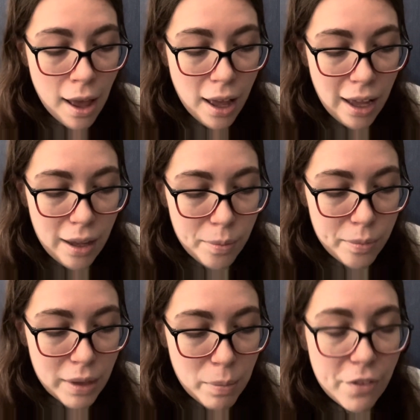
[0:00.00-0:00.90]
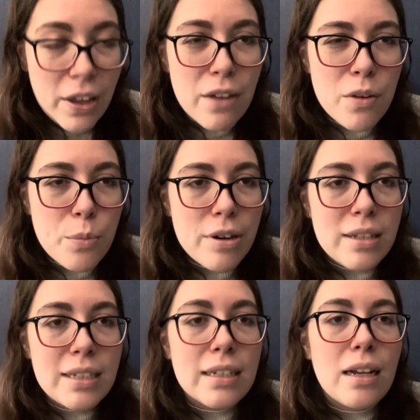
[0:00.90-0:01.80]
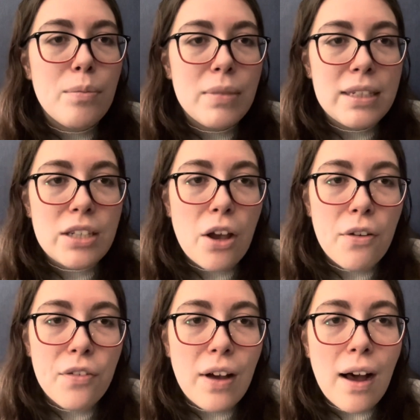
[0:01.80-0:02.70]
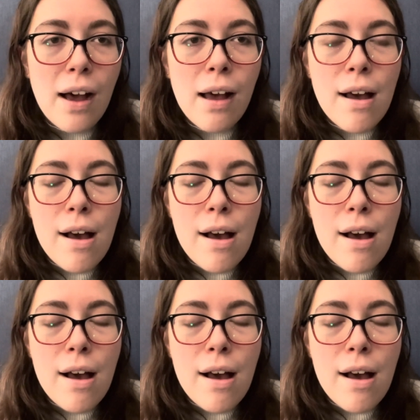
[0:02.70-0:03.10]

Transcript: They're my favourite printing company so far.